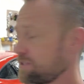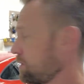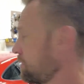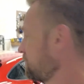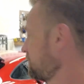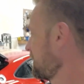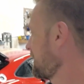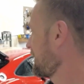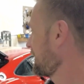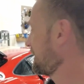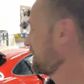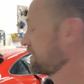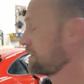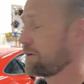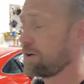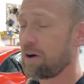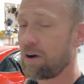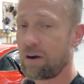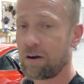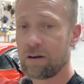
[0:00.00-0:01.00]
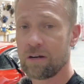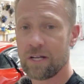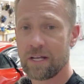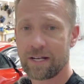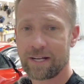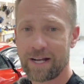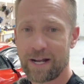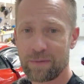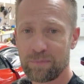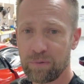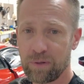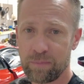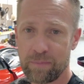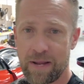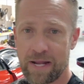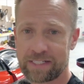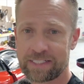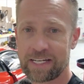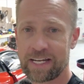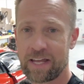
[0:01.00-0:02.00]
Hopefully I get the car kind of put
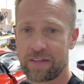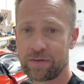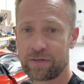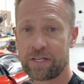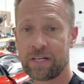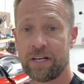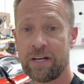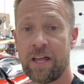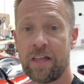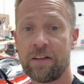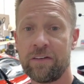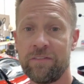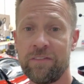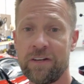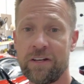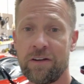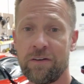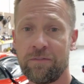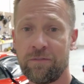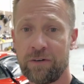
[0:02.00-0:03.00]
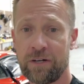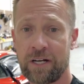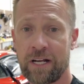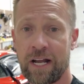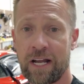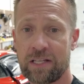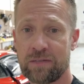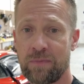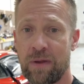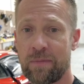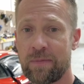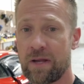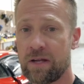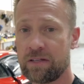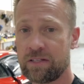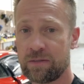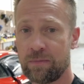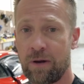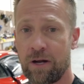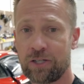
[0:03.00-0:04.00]
back together, get another video for you guys, maybe
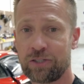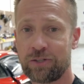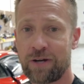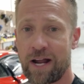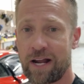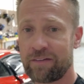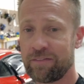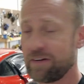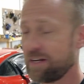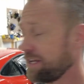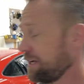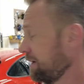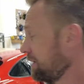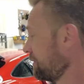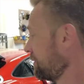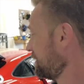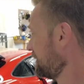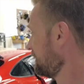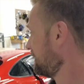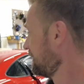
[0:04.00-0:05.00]
some on-track video,